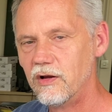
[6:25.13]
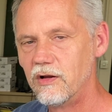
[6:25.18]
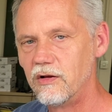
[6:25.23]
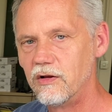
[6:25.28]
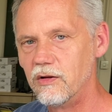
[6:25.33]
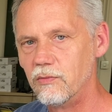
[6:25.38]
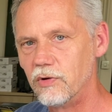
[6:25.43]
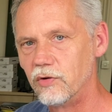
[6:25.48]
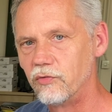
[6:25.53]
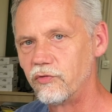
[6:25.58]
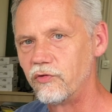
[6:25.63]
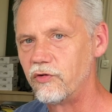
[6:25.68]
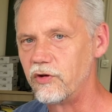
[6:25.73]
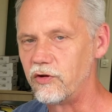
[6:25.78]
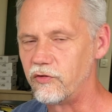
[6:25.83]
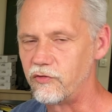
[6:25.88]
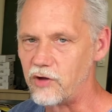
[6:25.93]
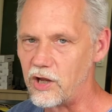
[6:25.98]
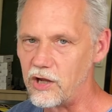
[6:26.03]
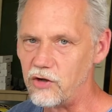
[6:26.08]
The most
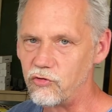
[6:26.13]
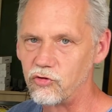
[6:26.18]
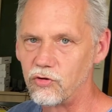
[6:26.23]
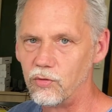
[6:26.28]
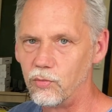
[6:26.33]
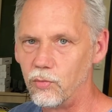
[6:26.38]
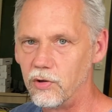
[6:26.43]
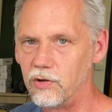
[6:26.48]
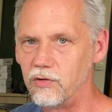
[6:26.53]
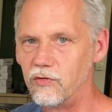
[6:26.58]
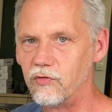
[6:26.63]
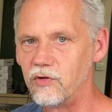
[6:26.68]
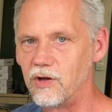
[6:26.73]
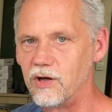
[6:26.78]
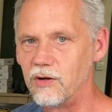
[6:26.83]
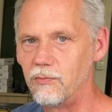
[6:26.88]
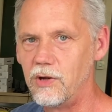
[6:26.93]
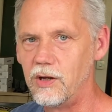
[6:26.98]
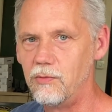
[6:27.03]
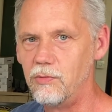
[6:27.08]
essential ones are
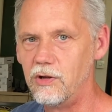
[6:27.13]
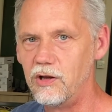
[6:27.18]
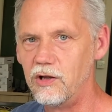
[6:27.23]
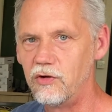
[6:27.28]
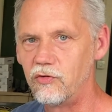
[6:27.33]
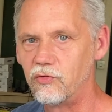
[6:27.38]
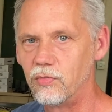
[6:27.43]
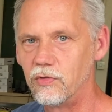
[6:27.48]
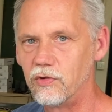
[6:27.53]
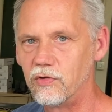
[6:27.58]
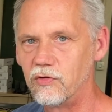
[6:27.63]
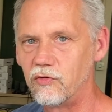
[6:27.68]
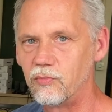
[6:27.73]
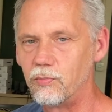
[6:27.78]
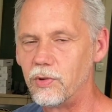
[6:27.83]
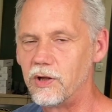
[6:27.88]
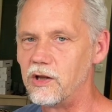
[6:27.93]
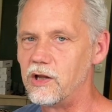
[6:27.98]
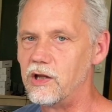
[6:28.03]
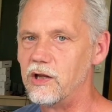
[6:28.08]
maybe these ones,
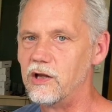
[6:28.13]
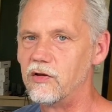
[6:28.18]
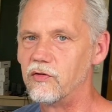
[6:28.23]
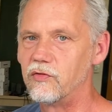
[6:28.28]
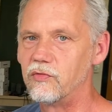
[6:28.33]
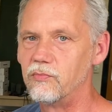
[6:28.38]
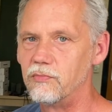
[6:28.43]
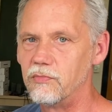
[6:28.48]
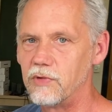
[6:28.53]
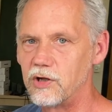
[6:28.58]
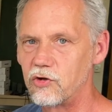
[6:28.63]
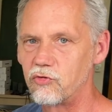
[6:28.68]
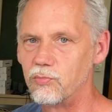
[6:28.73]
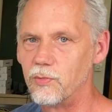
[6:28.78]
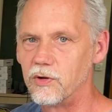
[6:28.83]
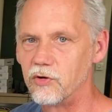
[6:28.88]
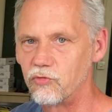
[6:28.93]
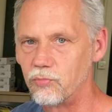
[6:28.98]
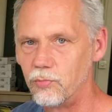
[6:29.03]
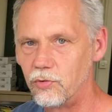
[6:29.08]
but there is much,
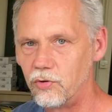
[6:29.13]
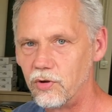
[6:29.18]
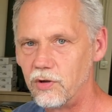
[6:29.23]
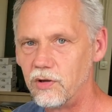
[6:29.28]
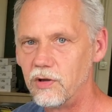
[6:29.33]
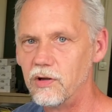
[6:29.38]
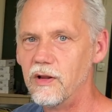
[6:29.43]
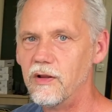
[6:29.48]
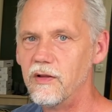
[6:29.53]
much more